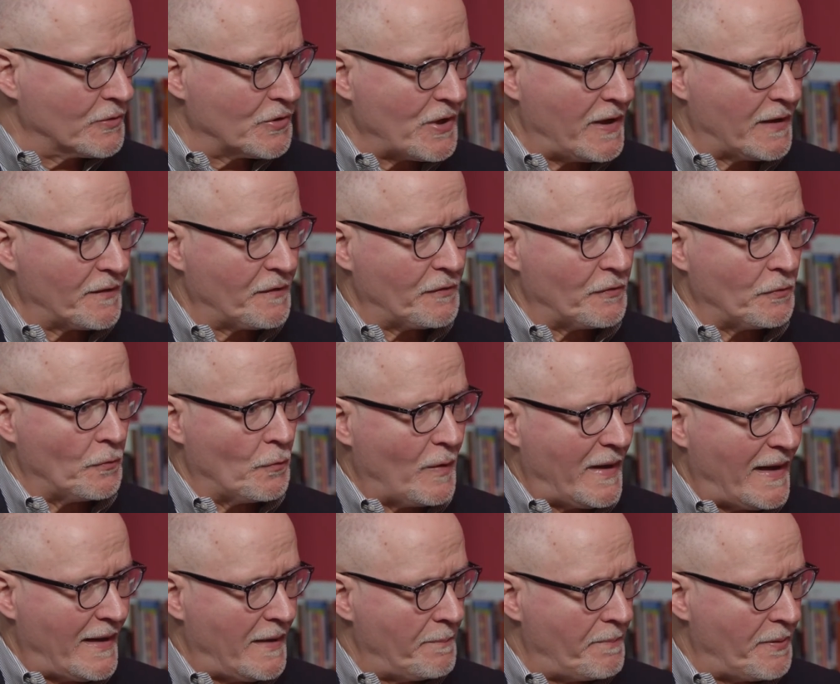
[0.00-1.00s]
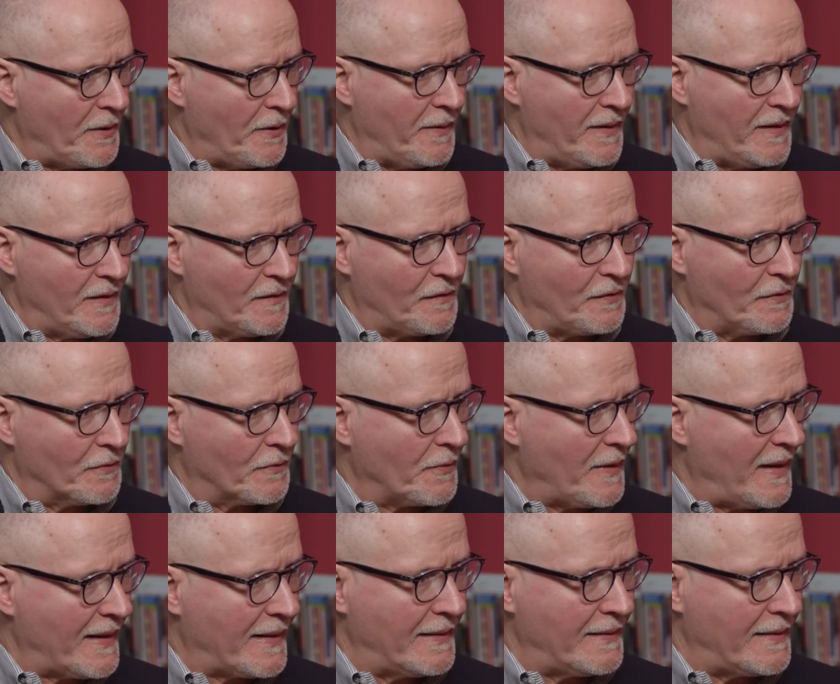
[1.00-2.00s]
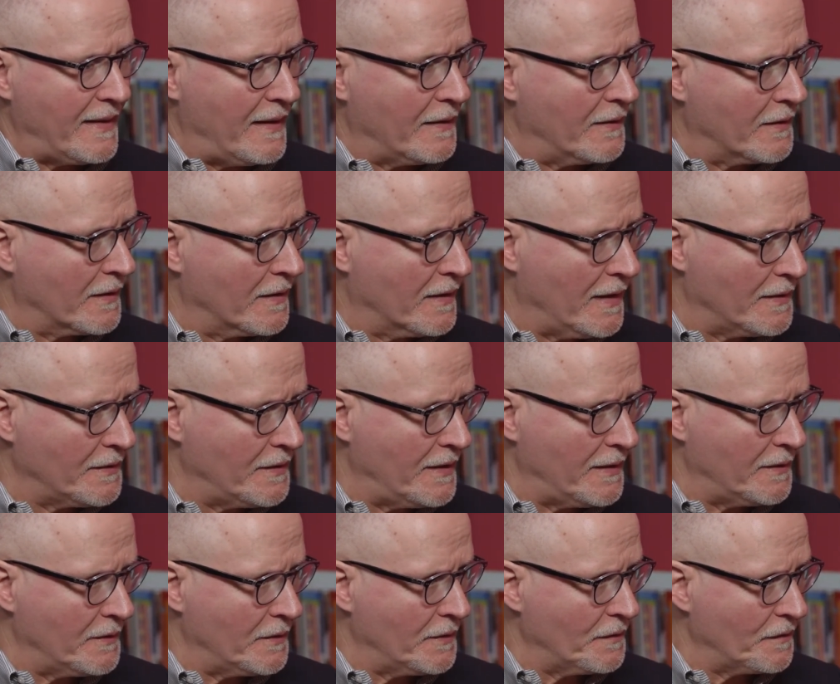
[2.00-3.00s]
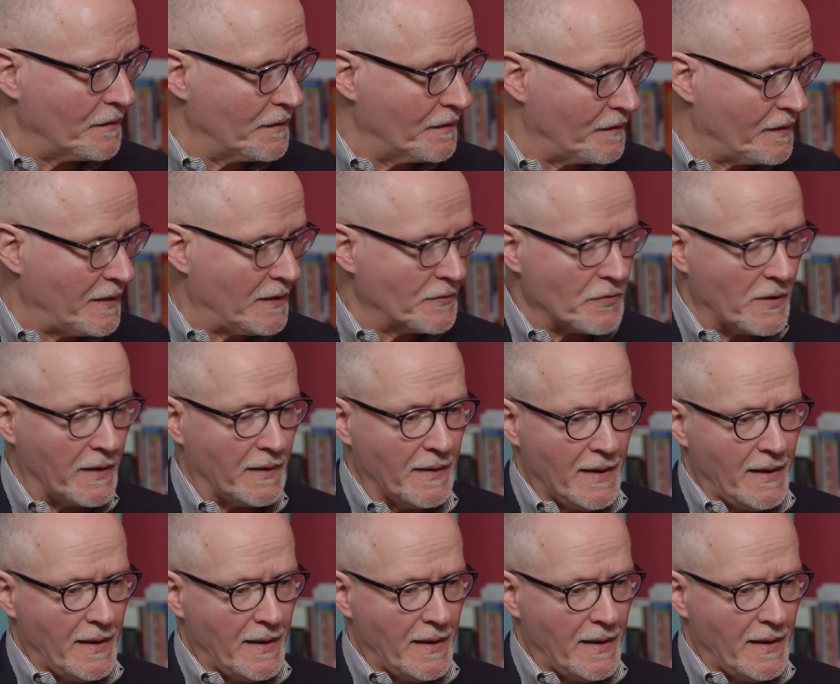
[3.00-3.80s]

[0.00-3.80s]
checks to waiting periods to cracking down on gun dealers, etc.